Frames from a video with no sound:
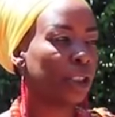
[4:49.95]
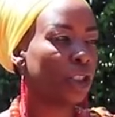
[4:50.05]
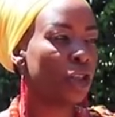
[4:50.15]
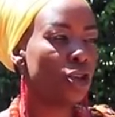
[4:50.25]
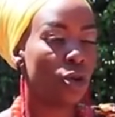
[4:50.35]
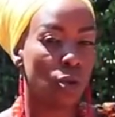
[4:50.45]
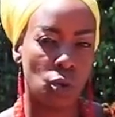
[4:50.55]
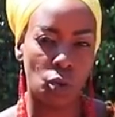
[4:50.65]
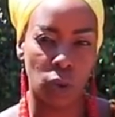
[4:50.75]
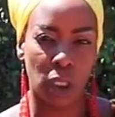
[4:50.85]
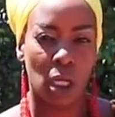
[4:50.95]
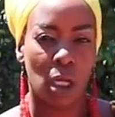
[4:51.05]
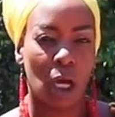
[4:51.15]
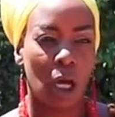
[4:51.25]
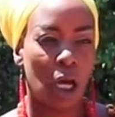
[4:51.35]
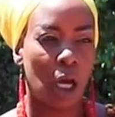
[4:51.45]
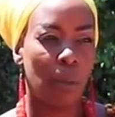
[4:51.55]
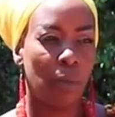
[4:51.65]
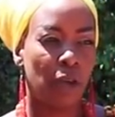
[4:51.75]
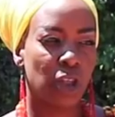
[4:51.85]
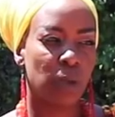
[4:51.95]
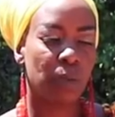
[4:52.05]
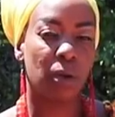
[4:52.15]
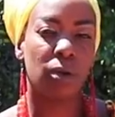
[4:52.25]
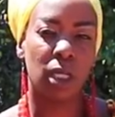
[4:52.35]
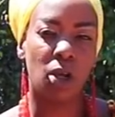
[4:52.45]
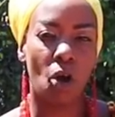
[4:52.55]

use the spirit